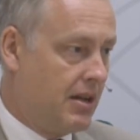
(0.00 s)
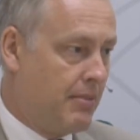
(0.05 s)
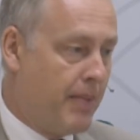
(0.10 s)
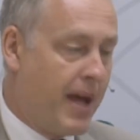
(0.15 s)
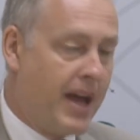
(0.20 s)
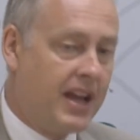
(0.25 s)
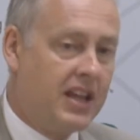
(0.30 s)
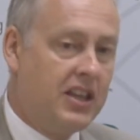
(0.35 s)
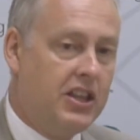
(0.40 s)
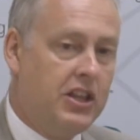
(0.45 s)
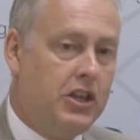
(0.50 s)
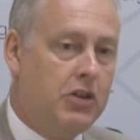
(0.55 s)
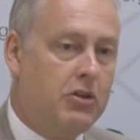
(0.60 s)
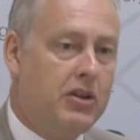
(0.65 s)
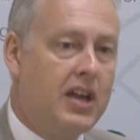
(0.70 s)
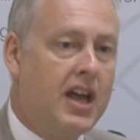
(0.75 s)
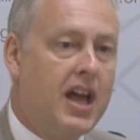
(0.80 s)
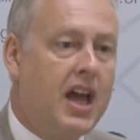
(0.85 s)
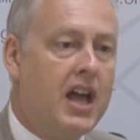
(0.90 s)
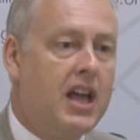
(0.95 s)
Back in the
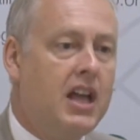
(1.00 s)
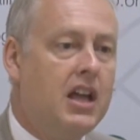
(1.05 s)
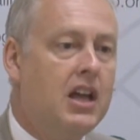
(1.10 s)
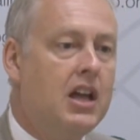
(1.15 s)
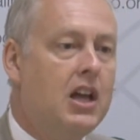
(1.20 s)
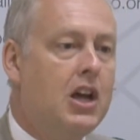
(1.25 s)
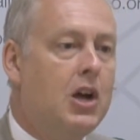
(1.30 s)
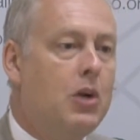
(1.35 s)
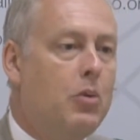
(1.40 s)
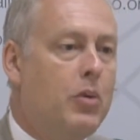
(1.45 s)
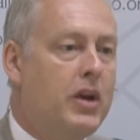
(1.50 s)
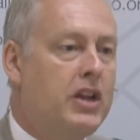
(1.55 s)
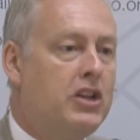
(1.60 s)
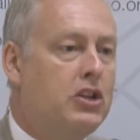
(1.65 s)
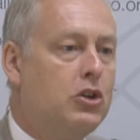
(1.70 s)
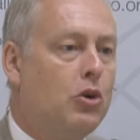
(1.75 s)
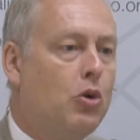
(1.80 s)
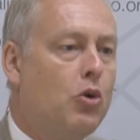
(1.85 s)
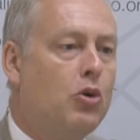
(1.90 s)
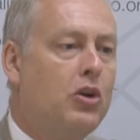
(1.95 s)
UK, we
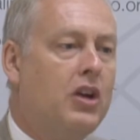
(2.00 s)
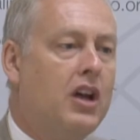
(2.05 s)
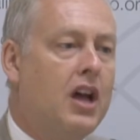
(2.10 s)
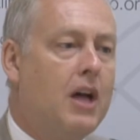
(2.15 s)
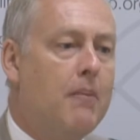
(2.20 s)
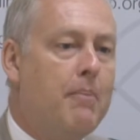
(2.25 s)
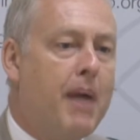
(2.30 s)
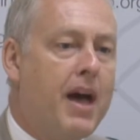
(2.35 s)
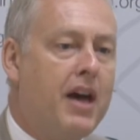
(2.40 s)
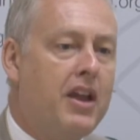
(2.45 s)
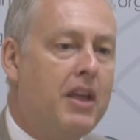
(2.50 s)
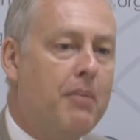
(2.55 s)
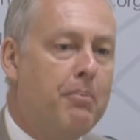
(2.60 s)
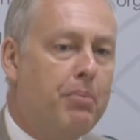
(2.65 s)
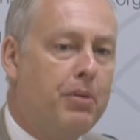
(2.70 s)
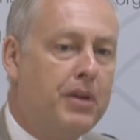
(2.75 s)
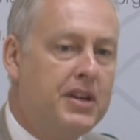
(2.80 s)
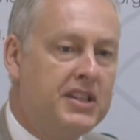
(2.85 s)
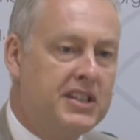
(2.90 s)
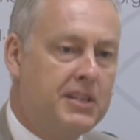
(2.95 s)
talk about a
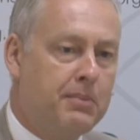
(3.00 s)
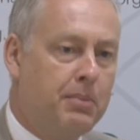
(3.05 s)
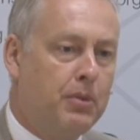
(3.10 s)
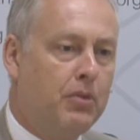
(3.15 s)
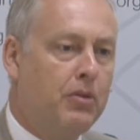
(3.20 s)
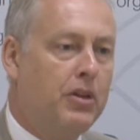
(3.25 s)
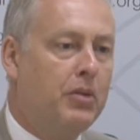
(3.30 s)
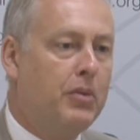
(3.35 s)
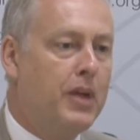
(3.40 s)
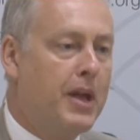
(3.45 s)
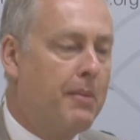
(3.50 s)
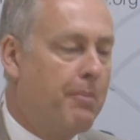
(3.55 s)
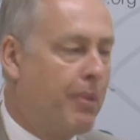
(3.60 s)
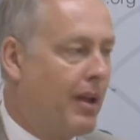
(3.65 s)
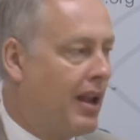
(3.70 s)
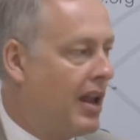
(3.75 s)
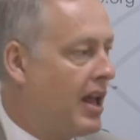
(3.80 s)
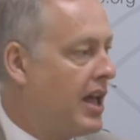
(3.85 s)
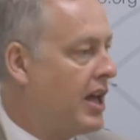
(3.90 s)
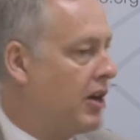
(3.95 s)
principle that we
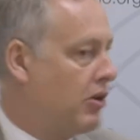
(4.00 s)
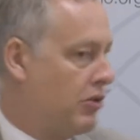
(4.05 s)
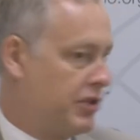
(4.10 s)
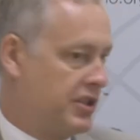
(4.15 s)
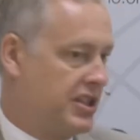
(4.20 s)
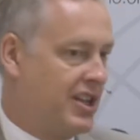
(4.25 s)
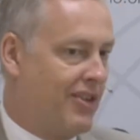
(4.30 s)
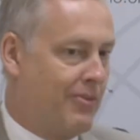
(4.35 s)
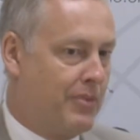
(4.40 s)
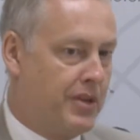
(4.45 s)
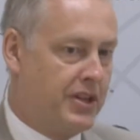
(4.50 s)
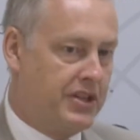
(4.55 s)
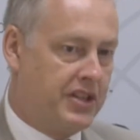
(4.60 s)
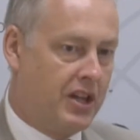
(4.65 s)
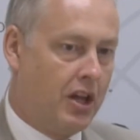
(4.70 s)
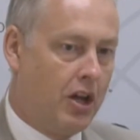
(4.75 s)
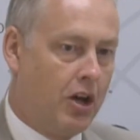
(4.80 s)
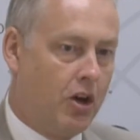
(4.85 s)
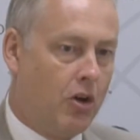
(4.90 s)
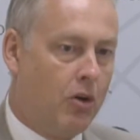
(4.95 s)
apply across government as a
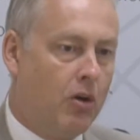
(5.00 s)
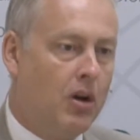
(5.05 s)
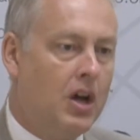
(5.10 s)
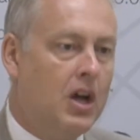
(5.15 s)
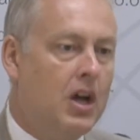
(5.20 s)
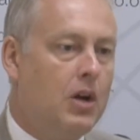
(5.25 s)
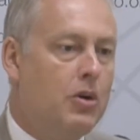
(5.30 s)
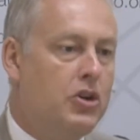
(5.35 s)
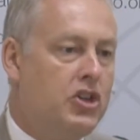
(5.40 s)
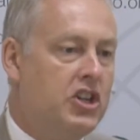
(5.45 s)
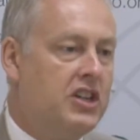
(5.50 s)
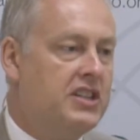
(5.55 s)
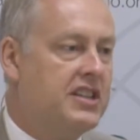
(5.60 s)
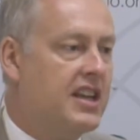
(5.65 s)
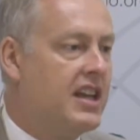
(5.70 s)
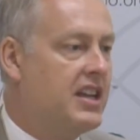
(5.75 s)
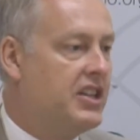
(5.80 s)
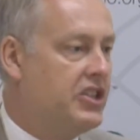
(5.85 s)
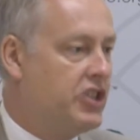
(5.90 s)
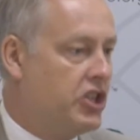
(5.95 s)
whole, which is
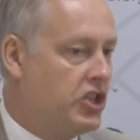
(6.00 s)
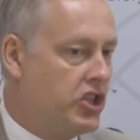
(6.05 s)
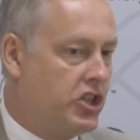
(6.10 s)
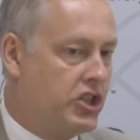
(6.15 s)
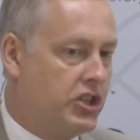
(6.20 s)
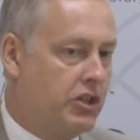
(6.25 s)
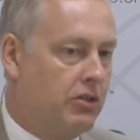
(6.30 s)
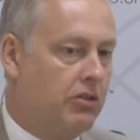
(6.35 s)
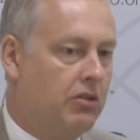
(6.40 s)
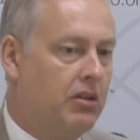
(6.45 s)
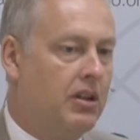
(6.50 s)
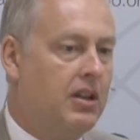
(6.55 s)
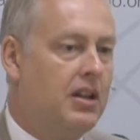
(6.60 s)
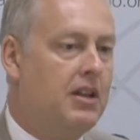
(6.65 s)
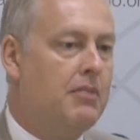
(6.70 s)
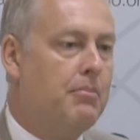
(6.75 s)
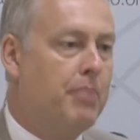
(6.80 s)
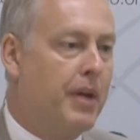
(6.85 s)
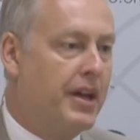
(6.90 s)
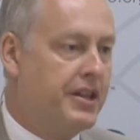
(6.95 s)
digital
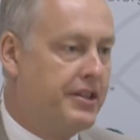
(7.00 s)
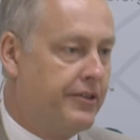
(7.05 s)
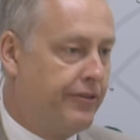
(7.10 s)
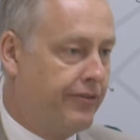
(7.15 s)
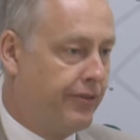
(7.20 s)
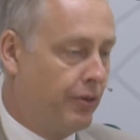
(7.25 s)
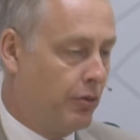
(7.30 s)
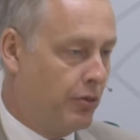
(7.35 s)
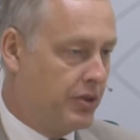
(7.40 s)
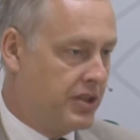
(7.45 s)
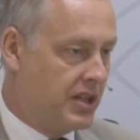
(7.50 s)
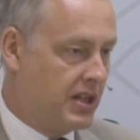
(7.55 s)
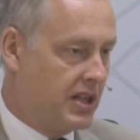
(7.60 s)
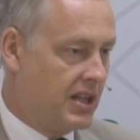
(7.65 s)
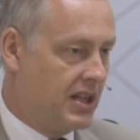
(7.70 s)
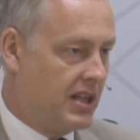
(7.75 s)
by default.